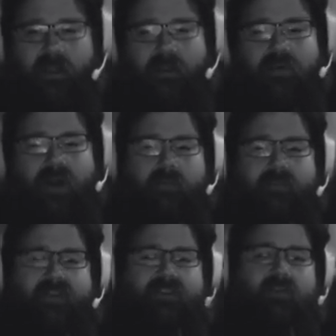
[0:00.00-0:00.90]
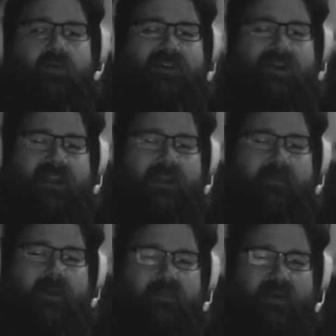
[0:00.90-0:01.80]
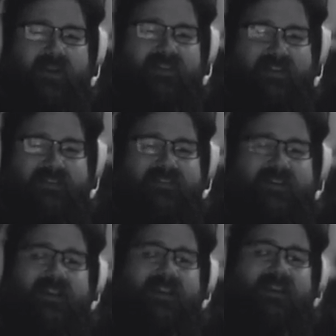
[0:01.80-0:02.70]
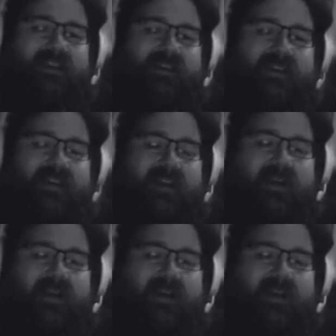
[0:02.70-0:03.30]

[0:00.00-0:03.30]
The problem is we're talking about presidency,